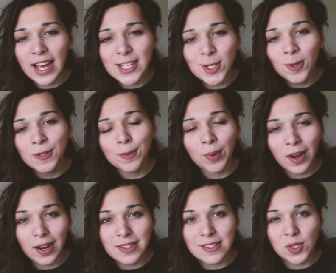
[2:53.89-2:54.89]
I do
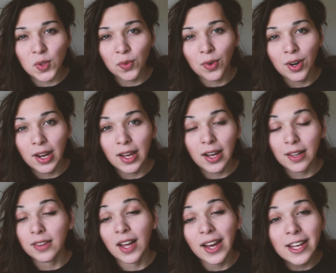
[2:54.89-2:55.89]
experience dysphoria
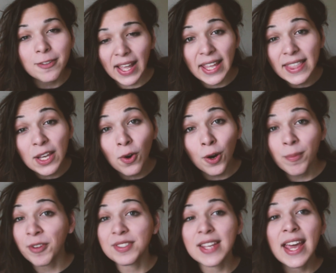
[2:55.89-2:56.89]
a lot. I think
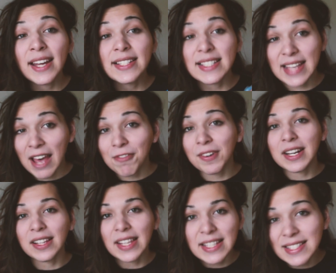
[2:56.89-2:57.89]
hormones
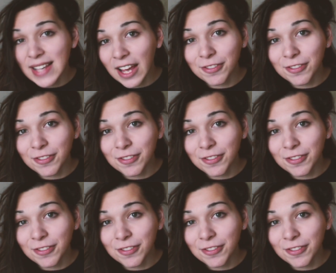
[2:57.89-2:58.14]
definitely